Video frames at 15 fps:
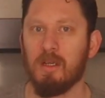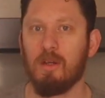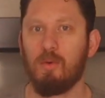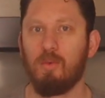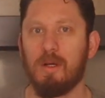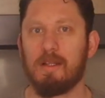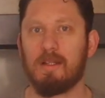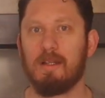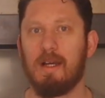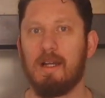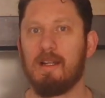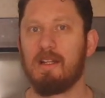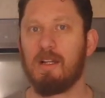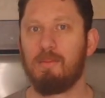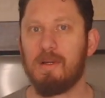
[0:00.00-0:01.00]
with a
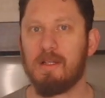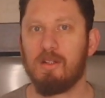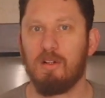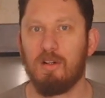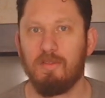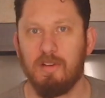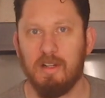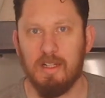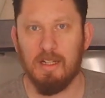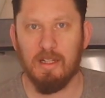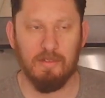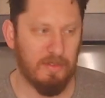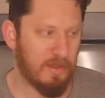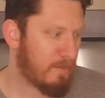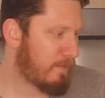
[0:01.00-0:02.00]
little bit of cling
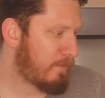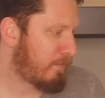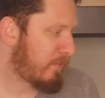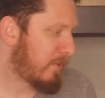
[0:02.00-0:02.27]
film